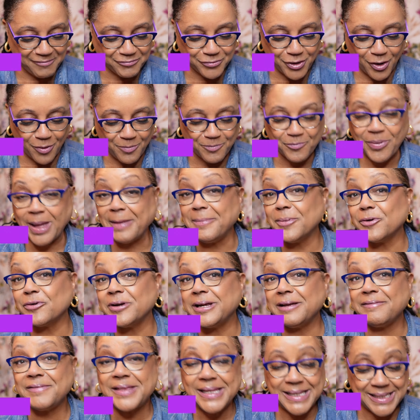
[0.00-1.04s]
I have no
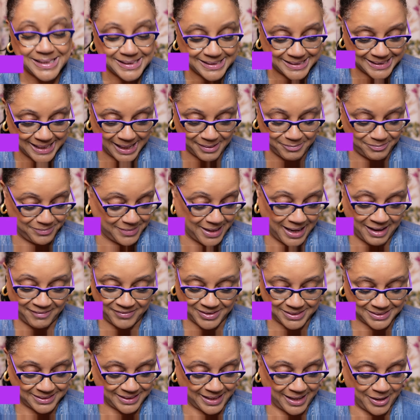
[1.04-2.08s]
memory of this. I
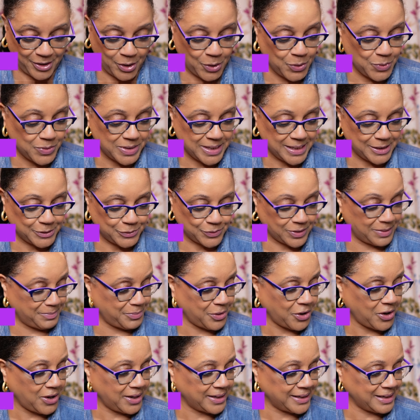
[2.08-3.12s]
own it, so I
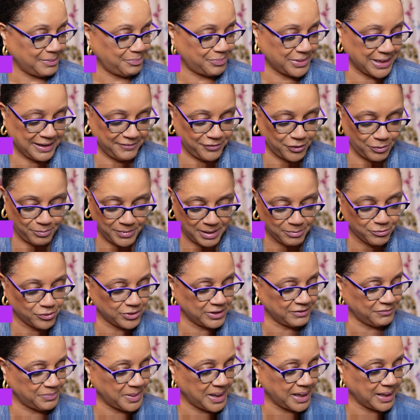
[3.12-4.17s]
bought it, but I have no
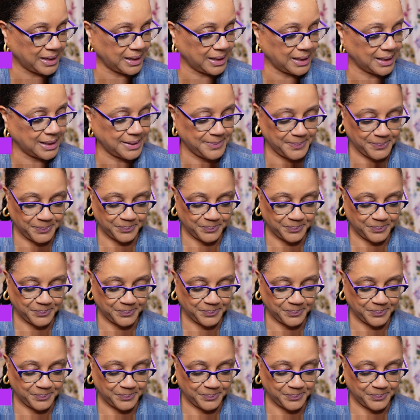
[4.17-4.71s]
memory of buying it.